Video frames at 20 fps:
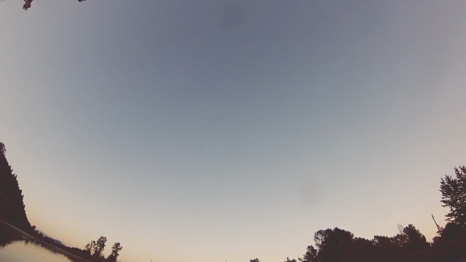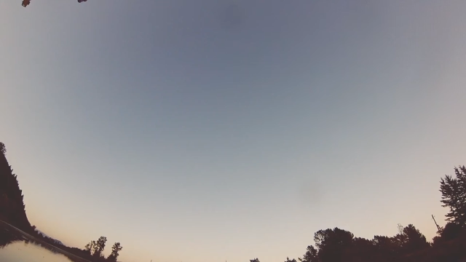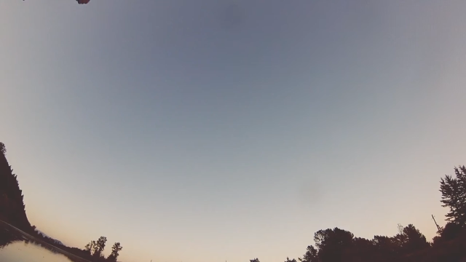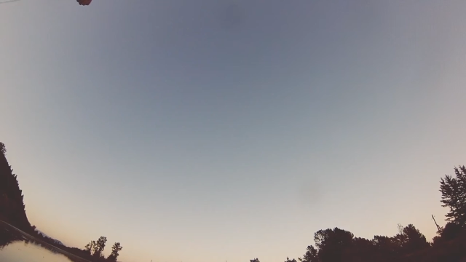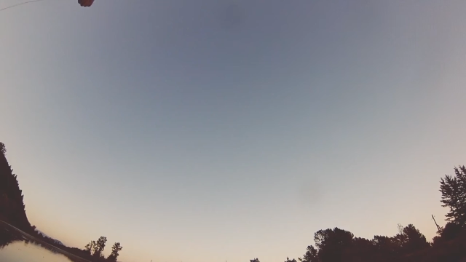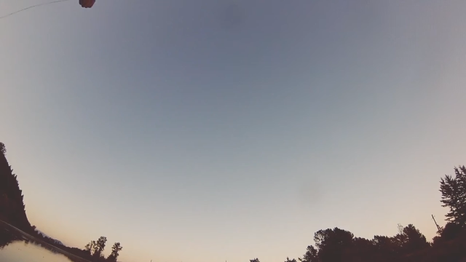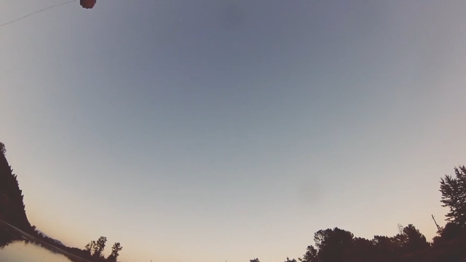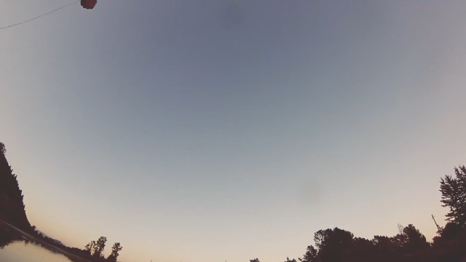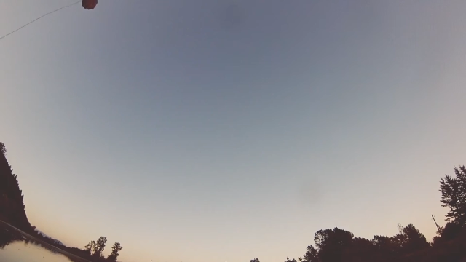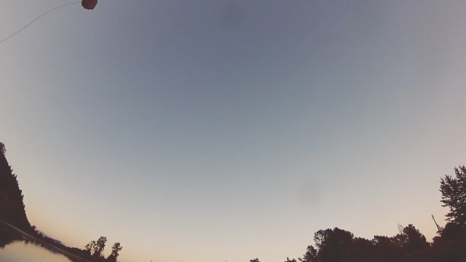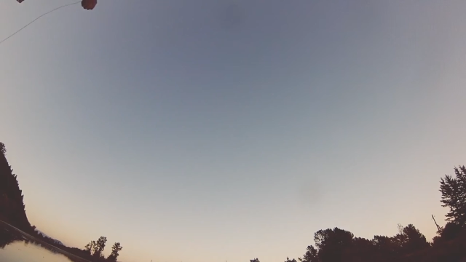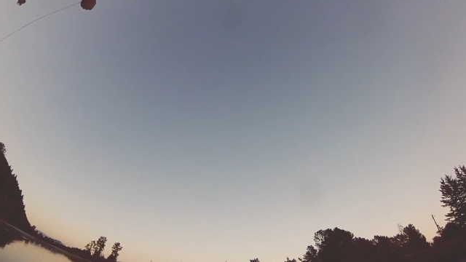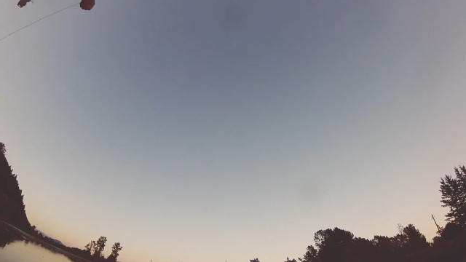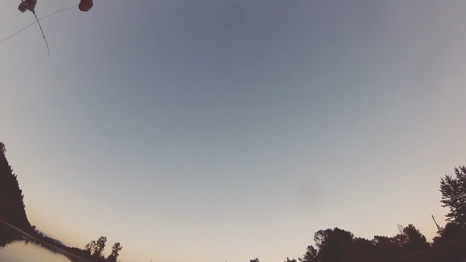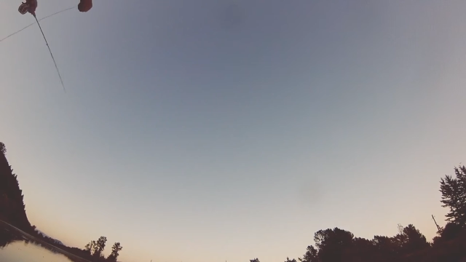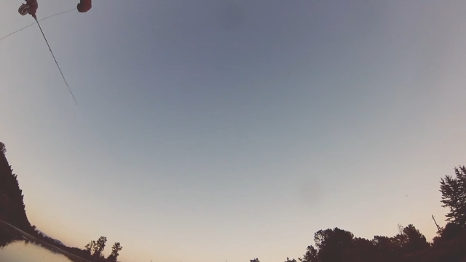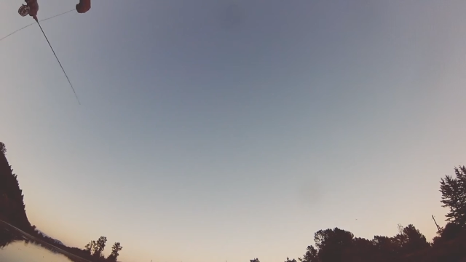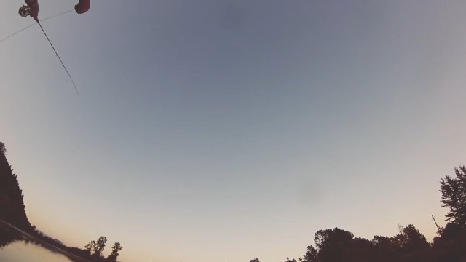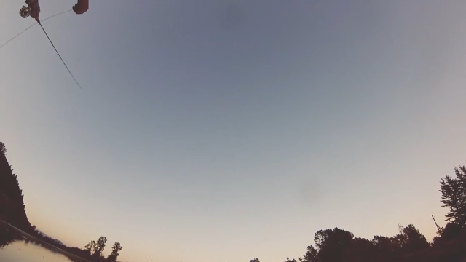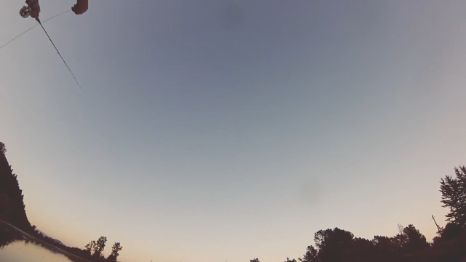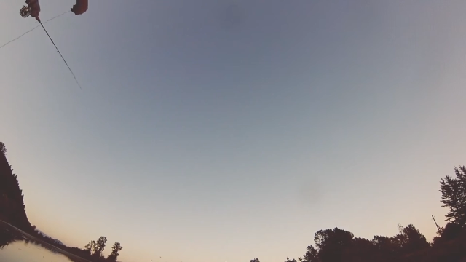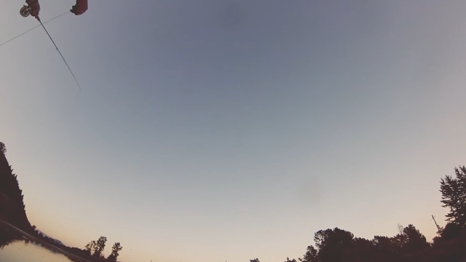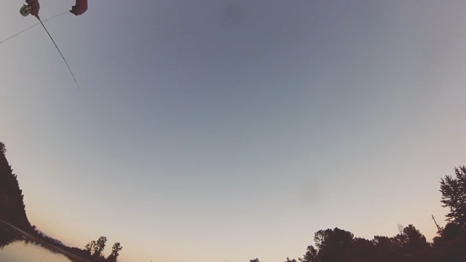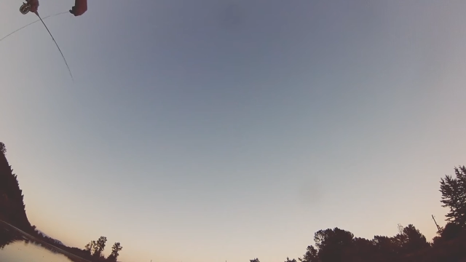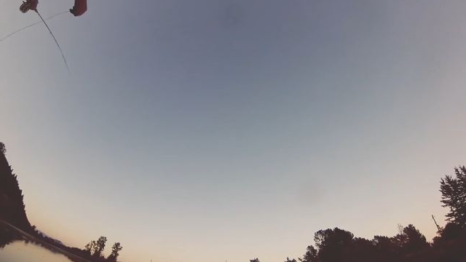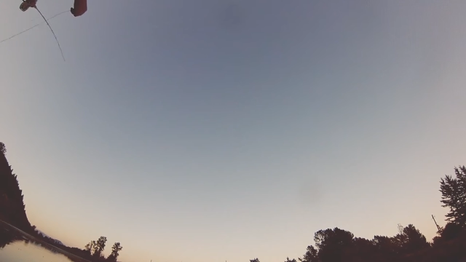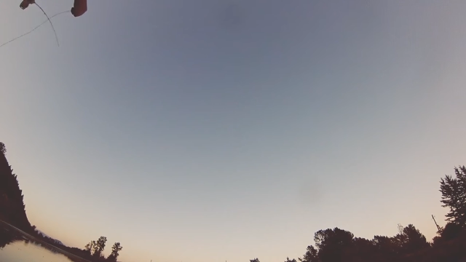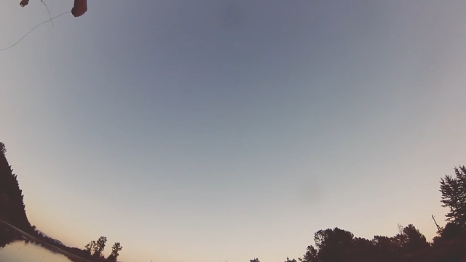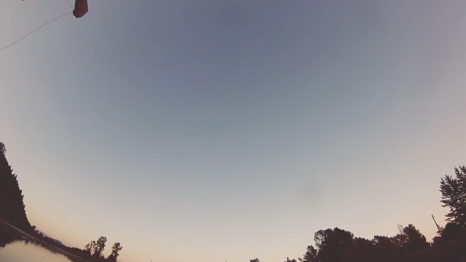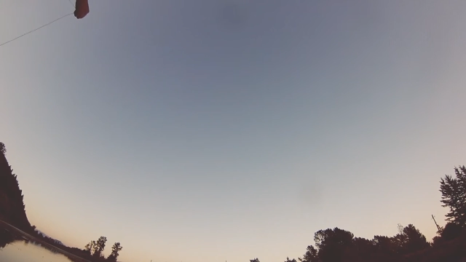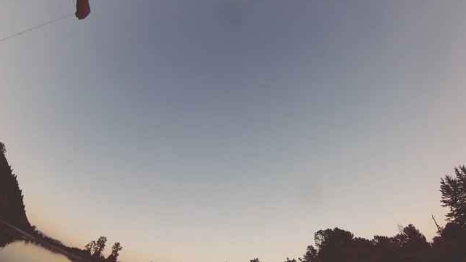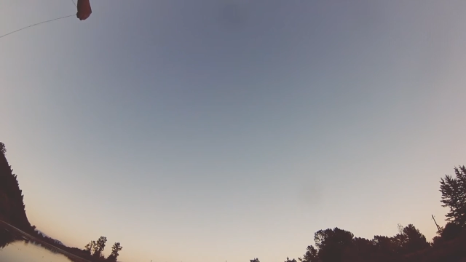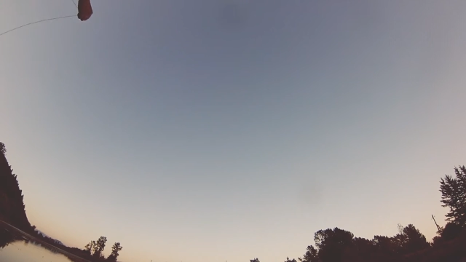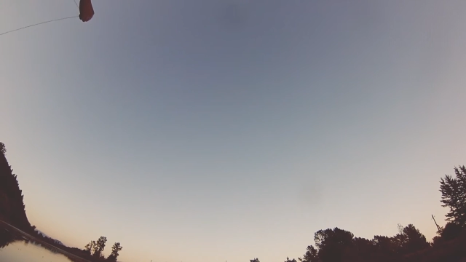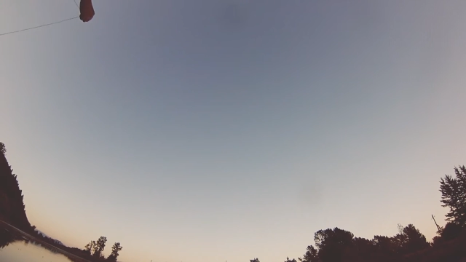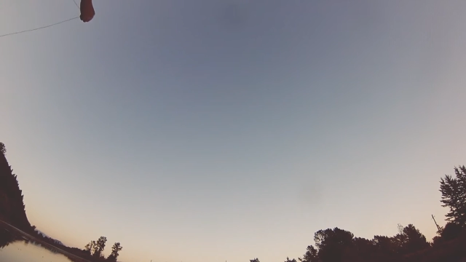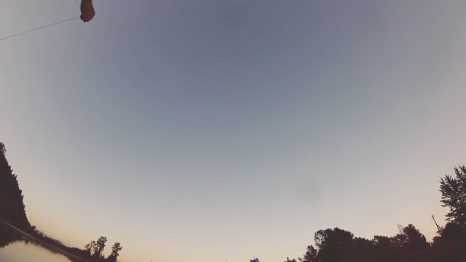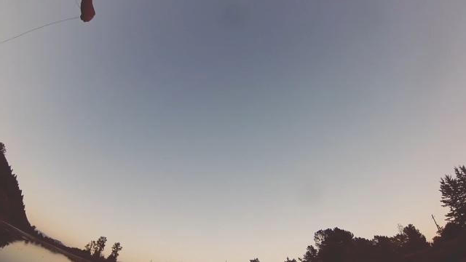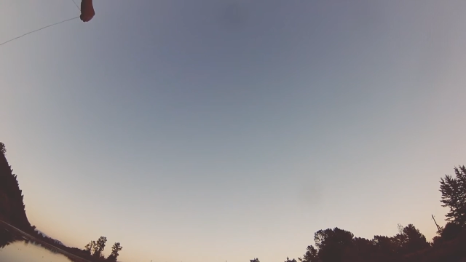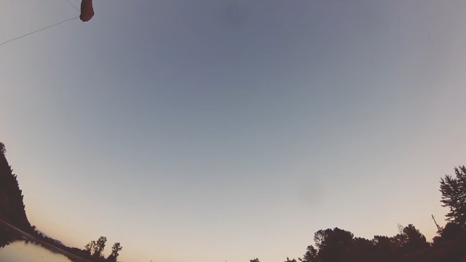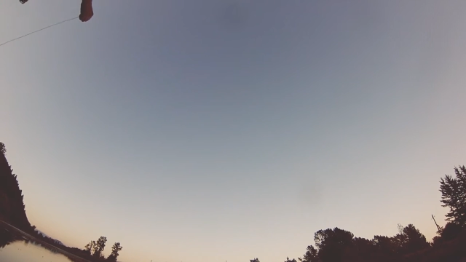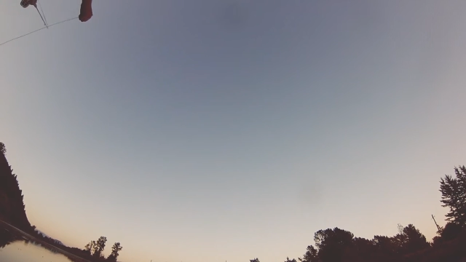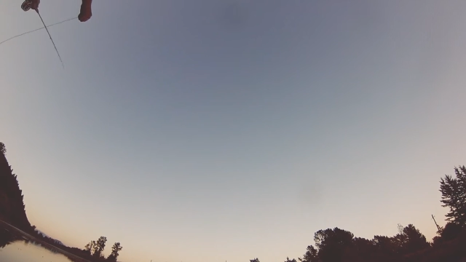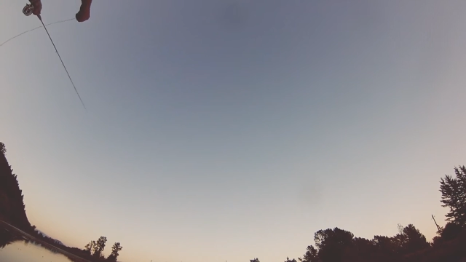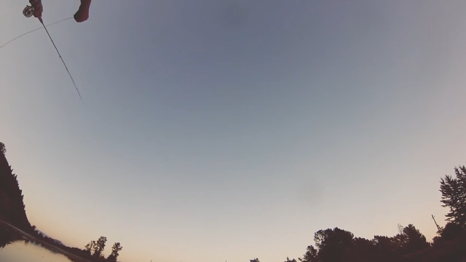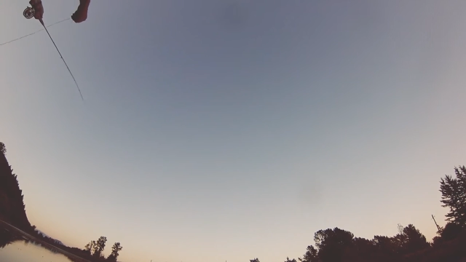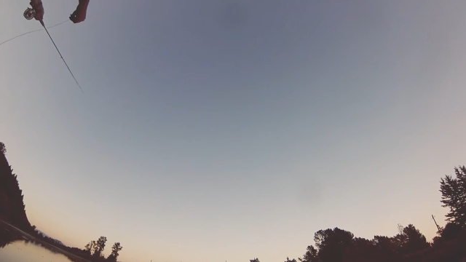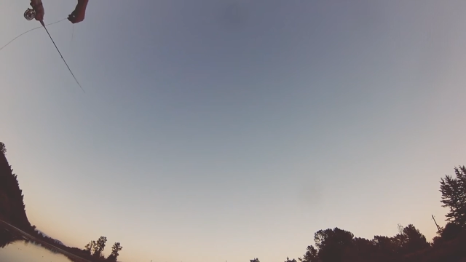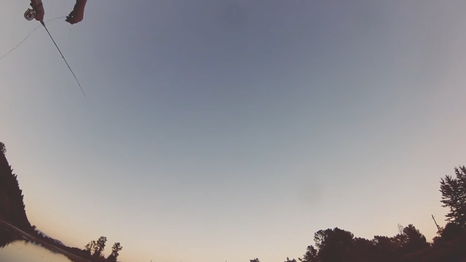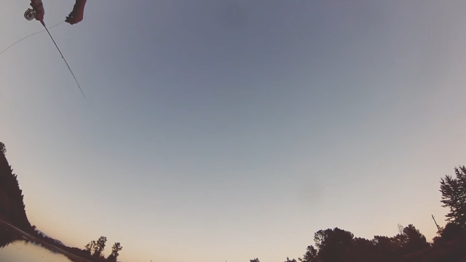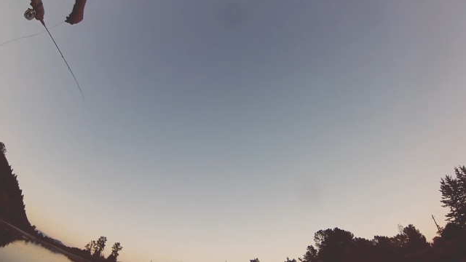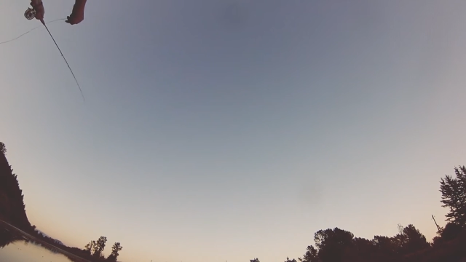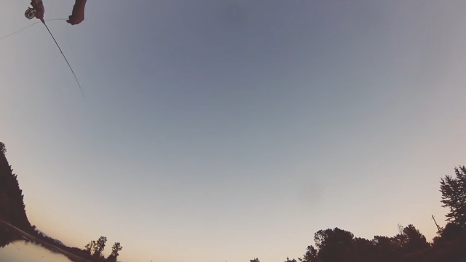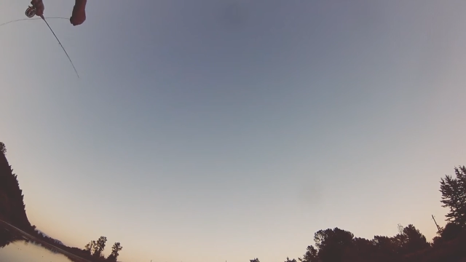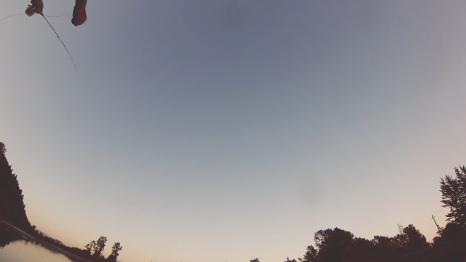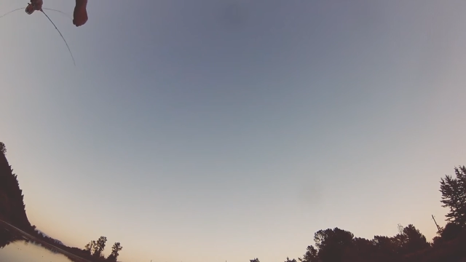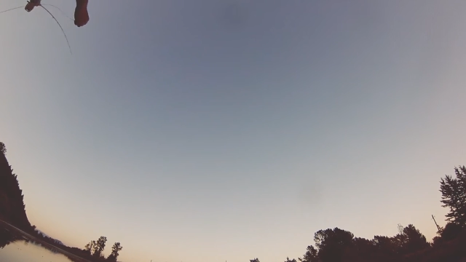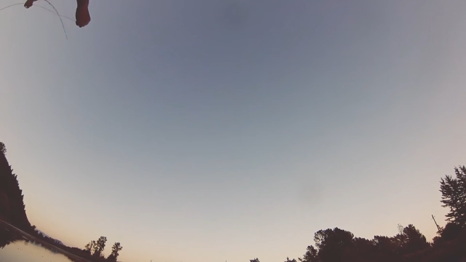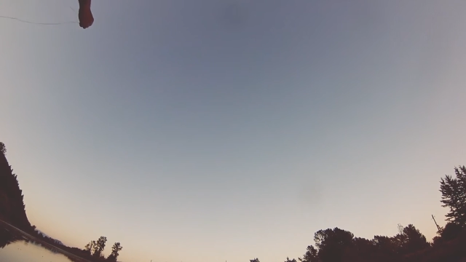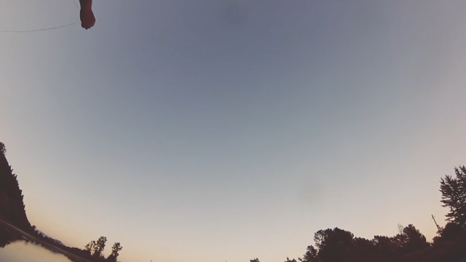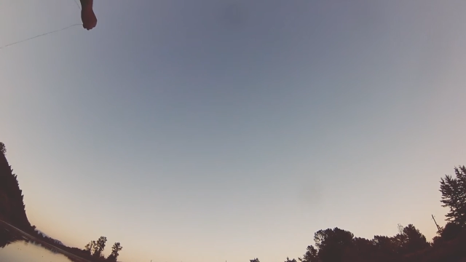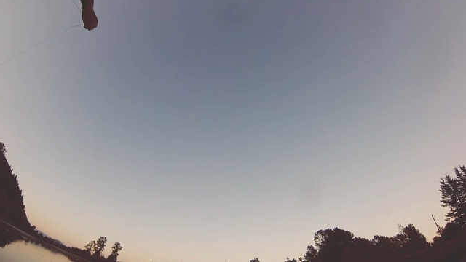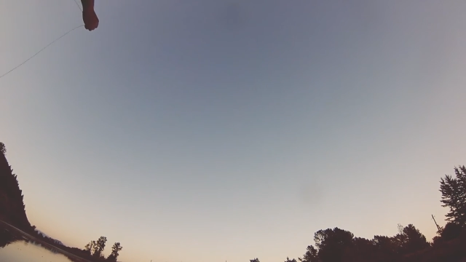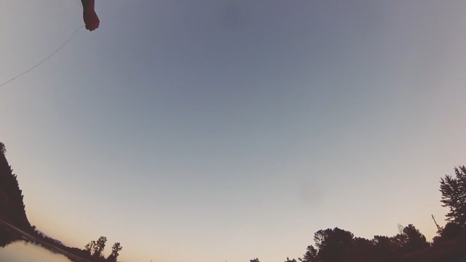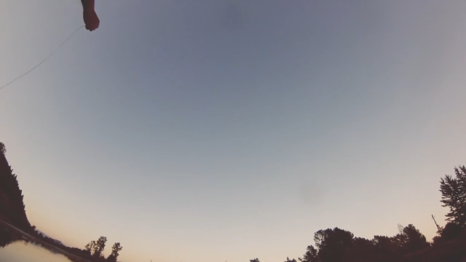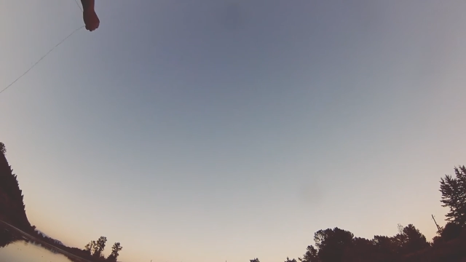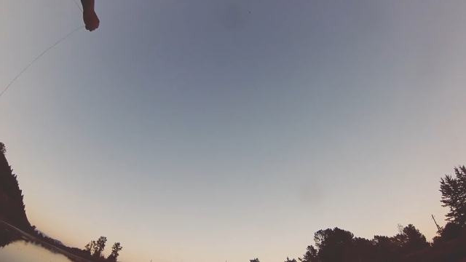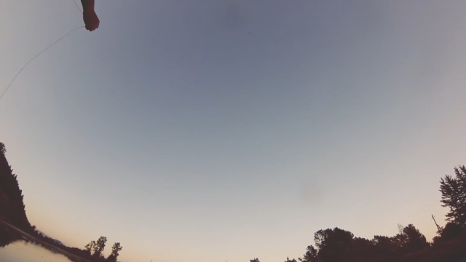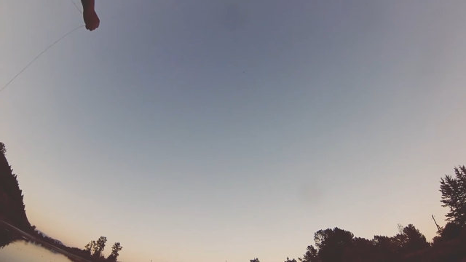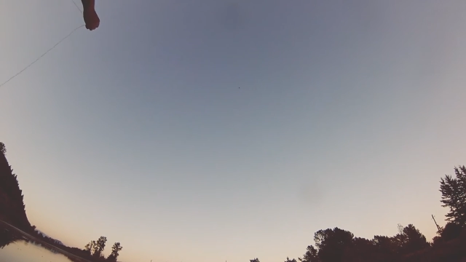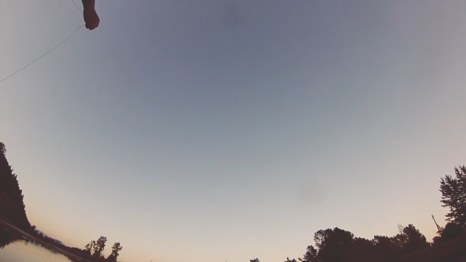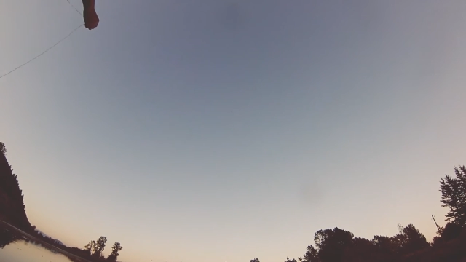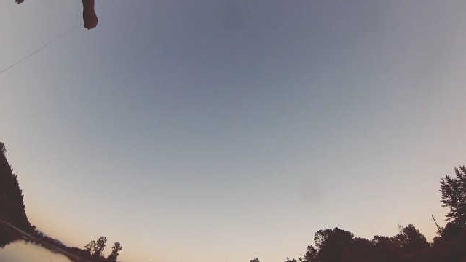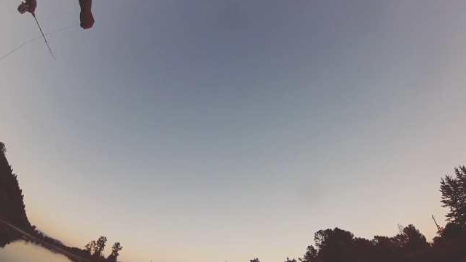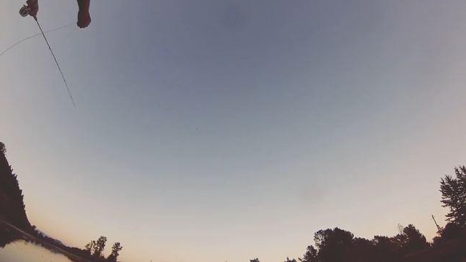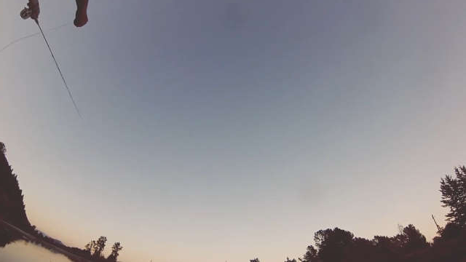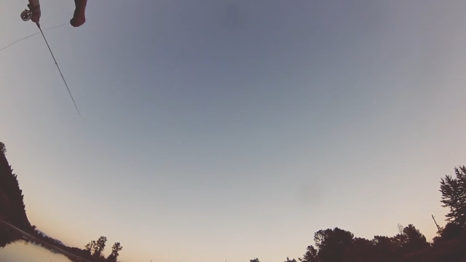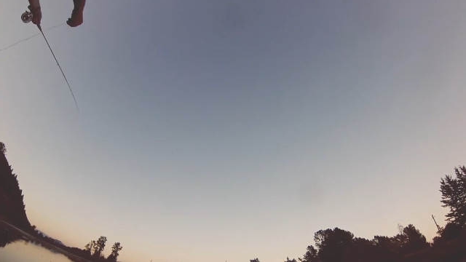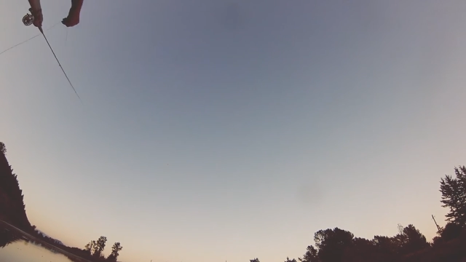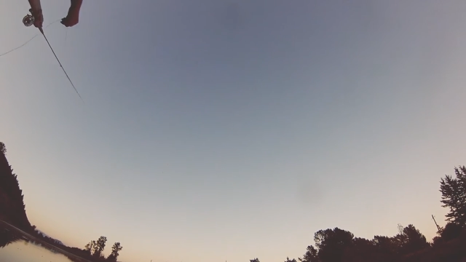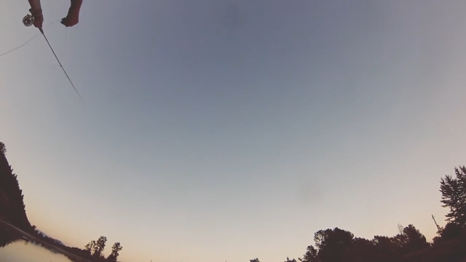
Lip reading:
(no speaker visible)